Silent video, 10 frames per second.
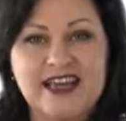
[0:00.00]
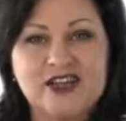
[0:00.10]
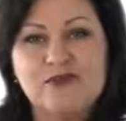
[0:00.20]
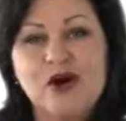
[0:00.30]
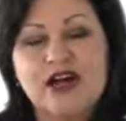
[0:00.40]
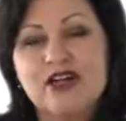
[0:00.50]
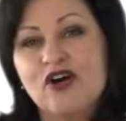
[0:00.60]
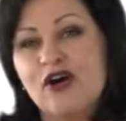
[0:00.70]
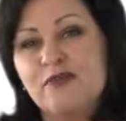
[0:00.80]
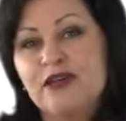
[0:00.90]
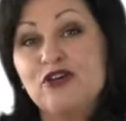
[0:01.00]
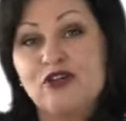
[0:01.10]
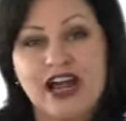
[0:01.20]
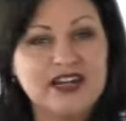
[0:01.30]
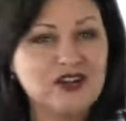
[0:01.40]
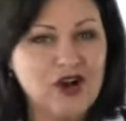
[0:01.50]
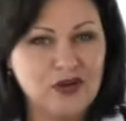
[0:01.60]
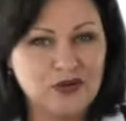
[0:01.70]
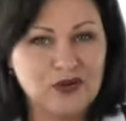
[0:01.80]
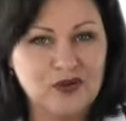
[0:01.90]
You might not be great at
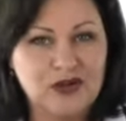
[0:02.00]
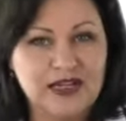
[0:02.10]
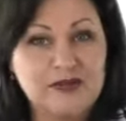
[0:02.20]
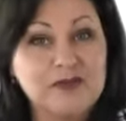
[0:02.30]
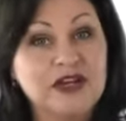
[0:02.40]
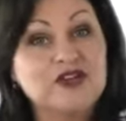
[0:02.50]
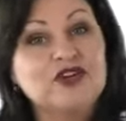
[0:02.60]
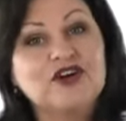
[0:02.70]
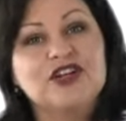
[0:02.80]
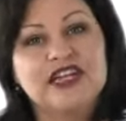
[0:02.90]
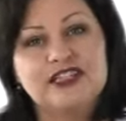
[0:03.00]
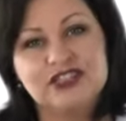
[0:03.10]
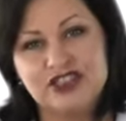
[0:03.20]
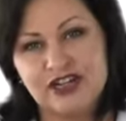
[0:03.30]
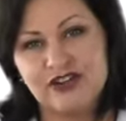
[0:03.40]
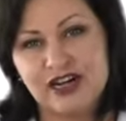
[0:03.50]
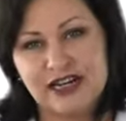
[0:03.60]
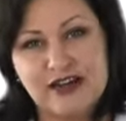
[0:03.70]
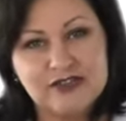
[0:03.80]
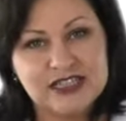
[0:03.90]
cold calling, but you need to generate
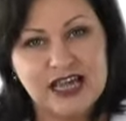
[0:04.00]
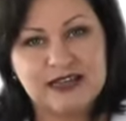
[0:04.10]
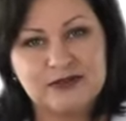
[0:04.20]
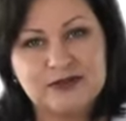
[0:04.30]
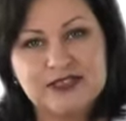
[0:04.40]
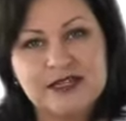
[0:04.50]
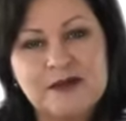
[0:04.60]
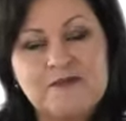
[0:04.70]
enough sales